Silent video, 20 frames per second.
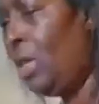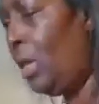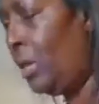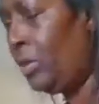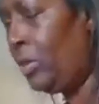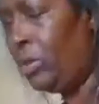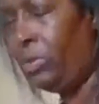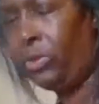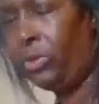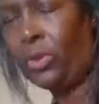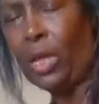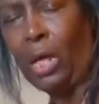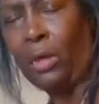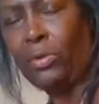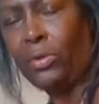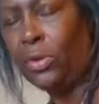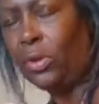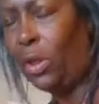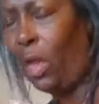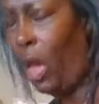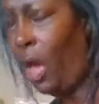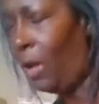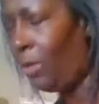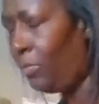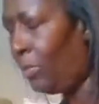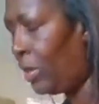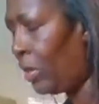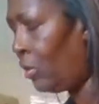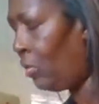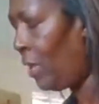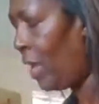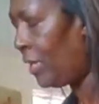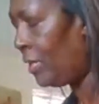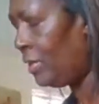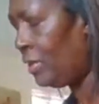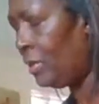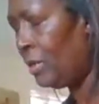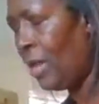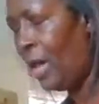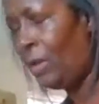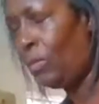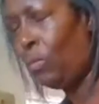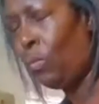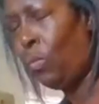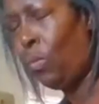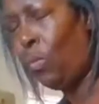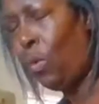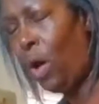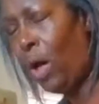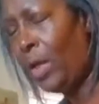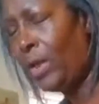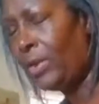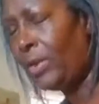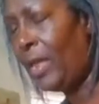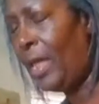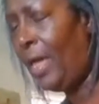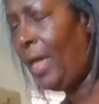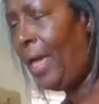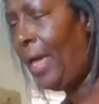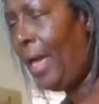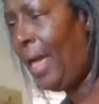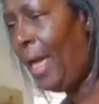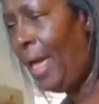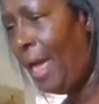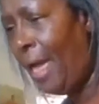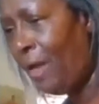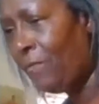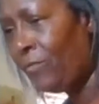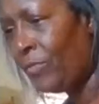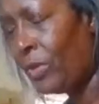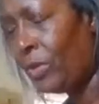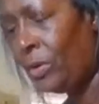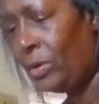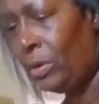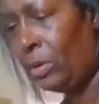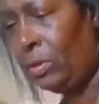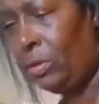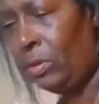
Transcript: and you shall not regret, not one ever,